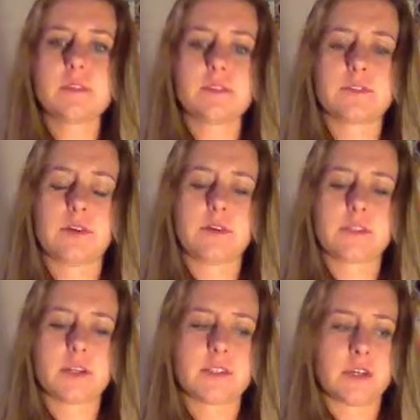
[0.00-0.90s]
So it
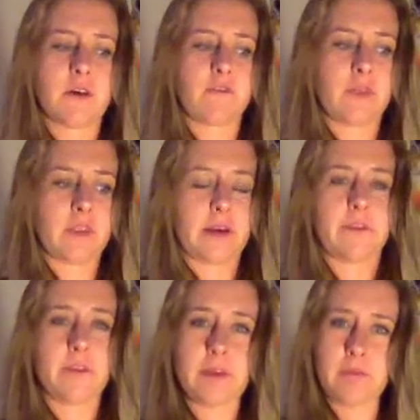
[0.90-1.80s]
starts off with an
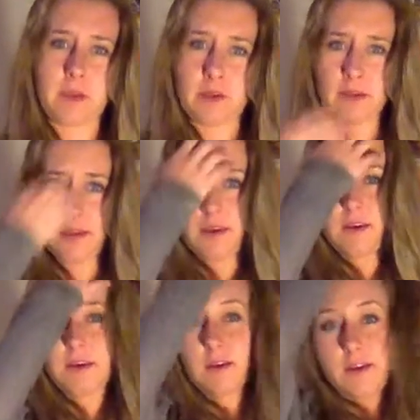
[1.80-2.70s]
elderly man
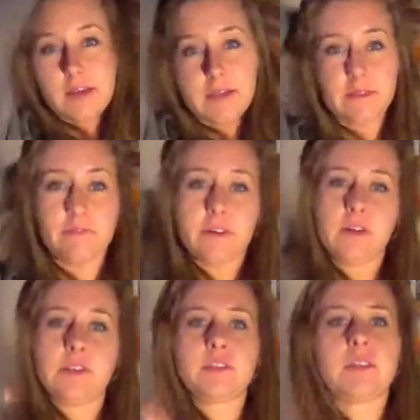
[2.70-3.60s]
in the
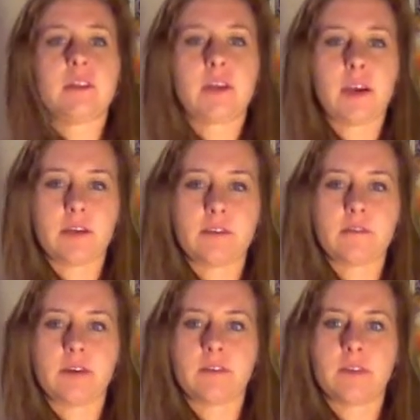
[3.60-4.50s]
village. He kind of
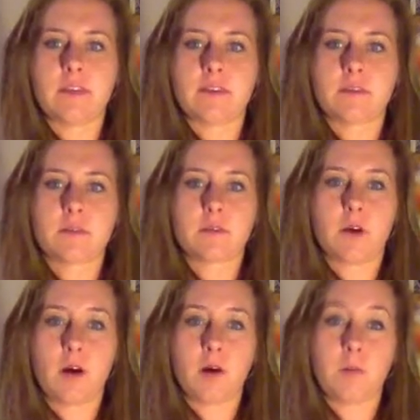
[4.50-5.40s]
does this
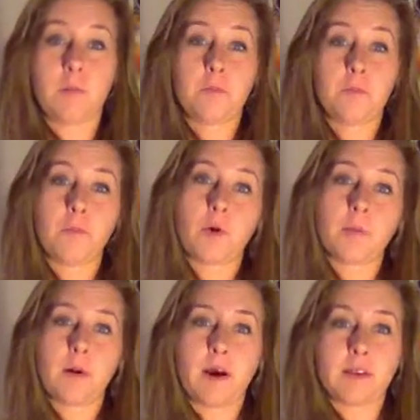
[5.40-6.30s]

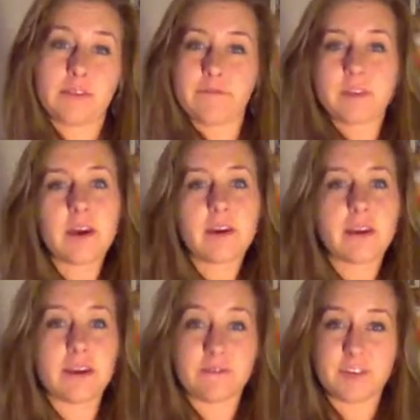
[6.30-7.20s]
morpan
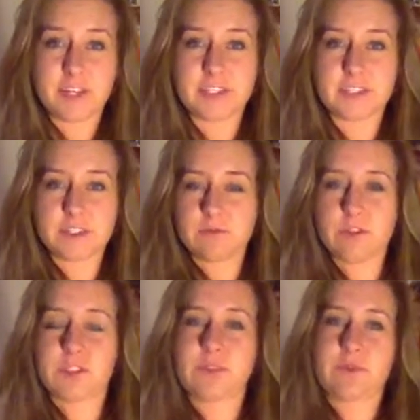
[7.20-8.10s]
invitation,
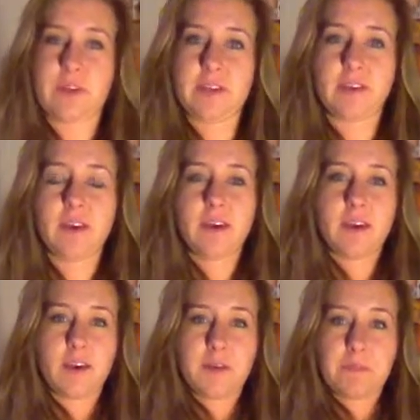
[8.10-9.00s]
which is when
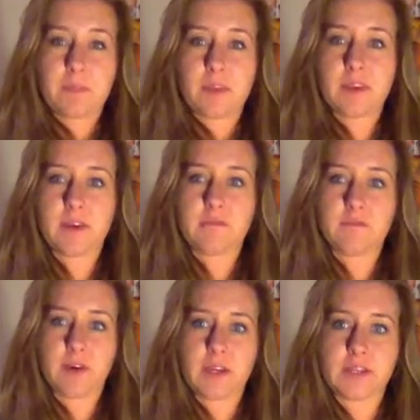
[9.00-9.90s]
he
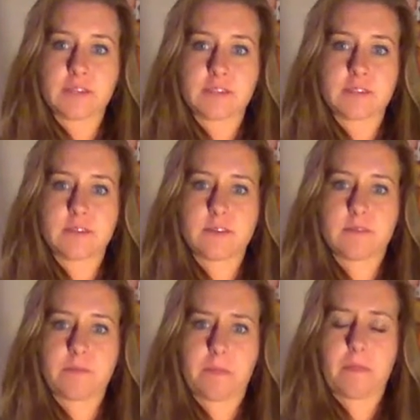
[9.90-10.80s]
invites
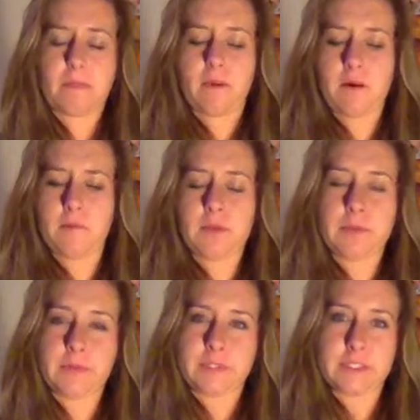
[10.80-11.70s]

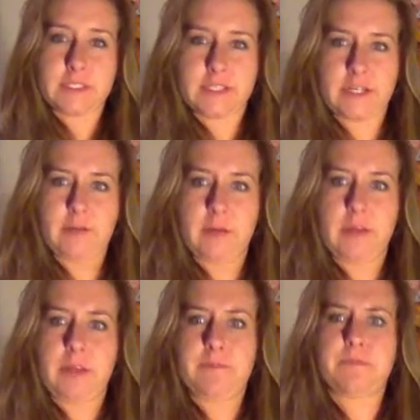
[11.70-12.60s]
people to the
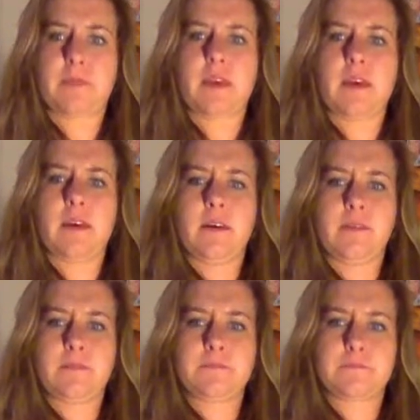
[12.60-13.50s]
ceremony,
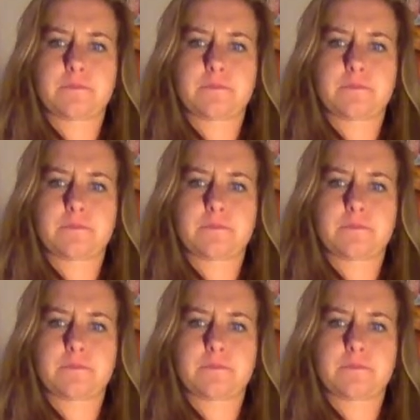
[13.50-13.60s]
and